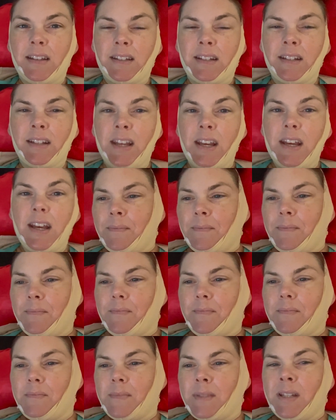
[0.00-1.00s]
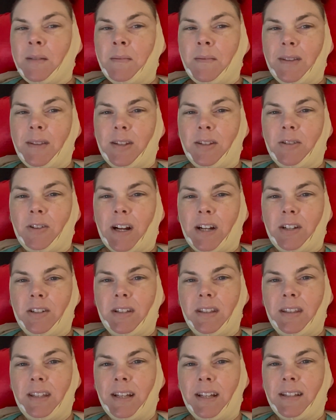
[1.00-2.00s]
And some of the scratchy
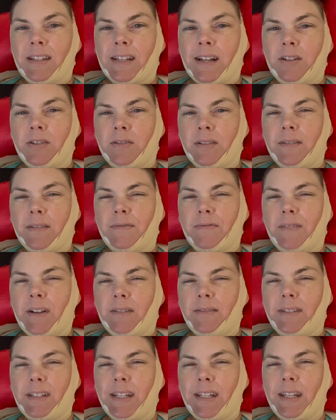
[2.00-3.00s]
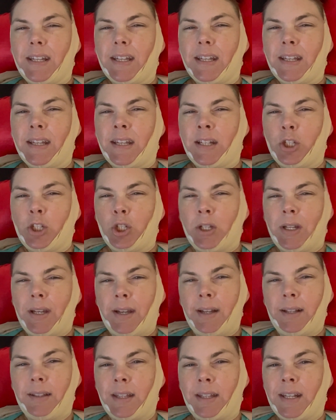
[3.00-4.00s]
things actually felt
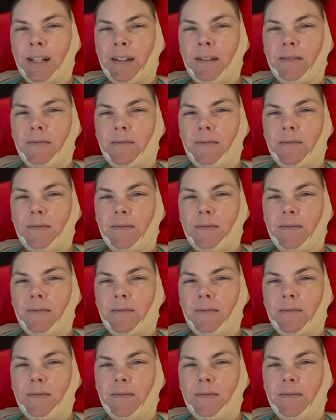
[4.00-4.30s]
itchy. They didn't,